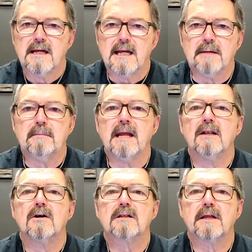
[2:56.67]
It may
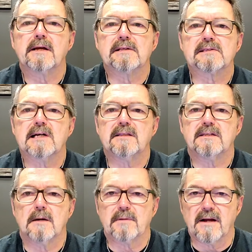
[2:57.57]
look like it's got
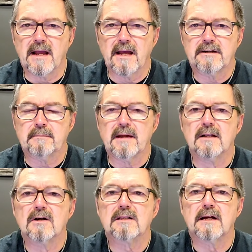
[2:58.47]
the upper hand. It may
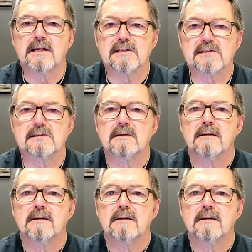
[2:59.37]
look like it's